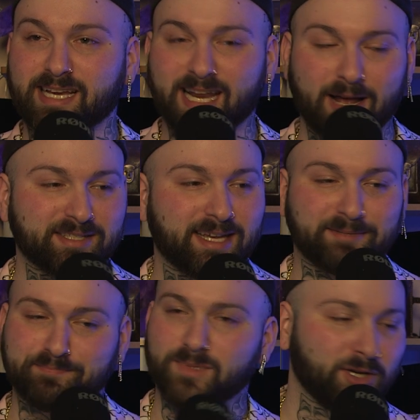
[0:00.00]
and I was like,
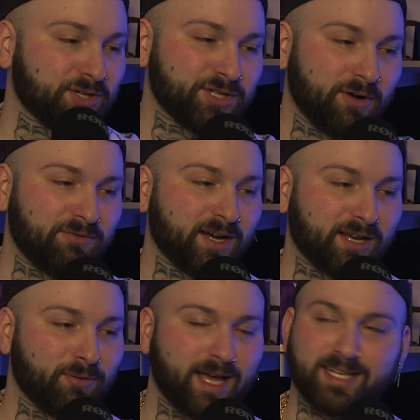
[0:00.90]
there's no
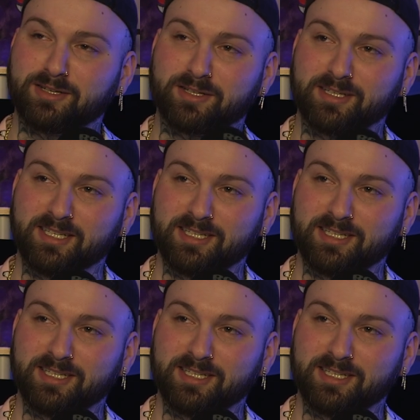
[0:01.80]
fucking way, dude.